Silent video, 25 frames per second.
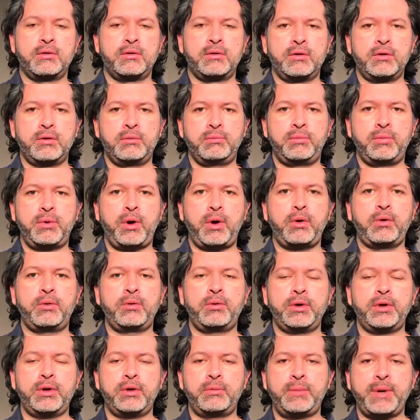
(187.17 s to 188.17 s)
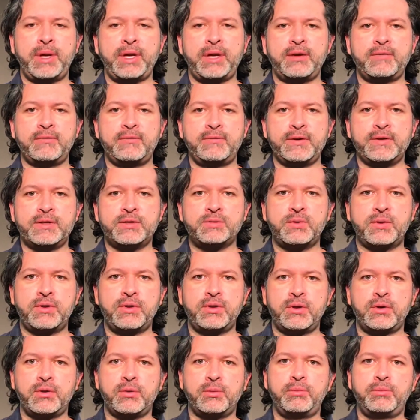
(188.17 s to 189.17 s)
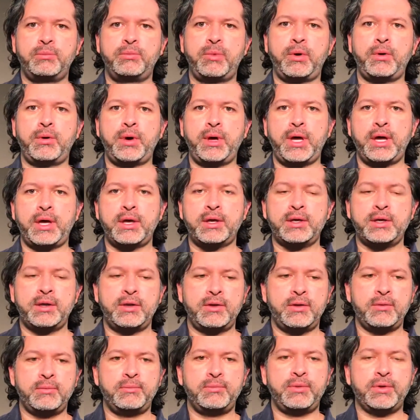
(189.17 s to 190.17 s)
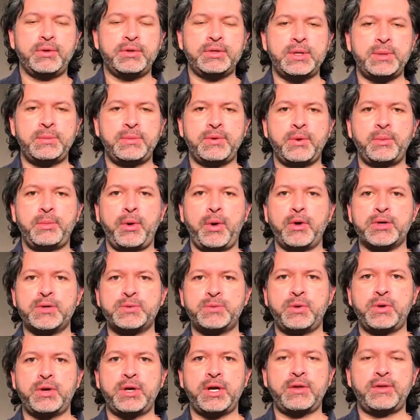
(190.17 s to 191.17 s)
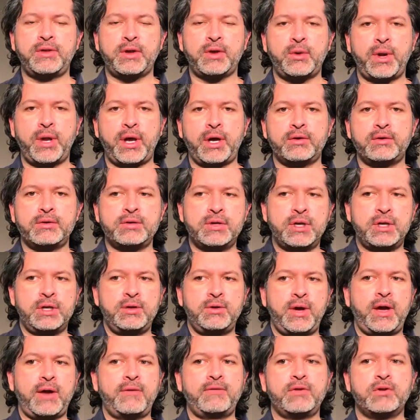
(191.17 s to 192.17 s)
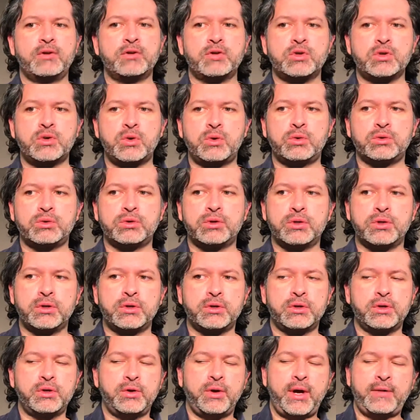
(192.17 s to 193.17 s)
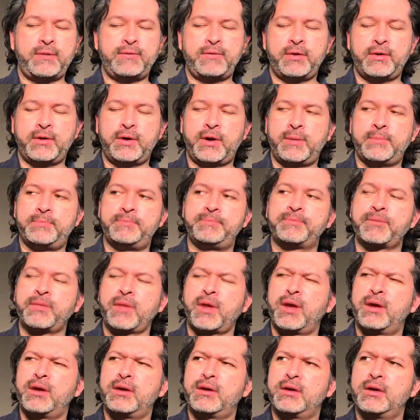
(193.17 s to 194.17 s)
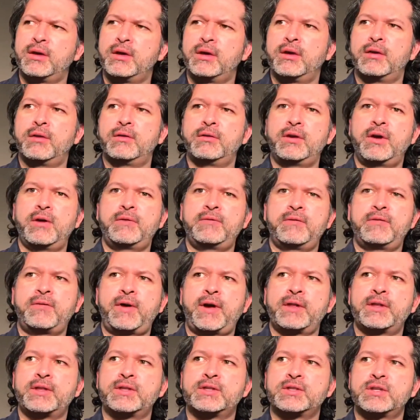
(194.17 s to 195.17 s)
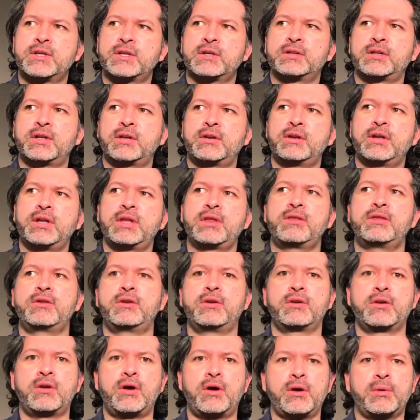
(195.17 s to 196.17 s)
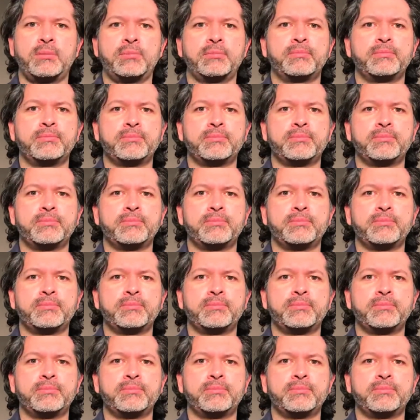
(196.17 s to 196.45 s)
your bow, you're making a fist with your bow hand. The tip of the bow is pointing at the ground, and you have your shoulder, you have your violin snuggled underneath your arm.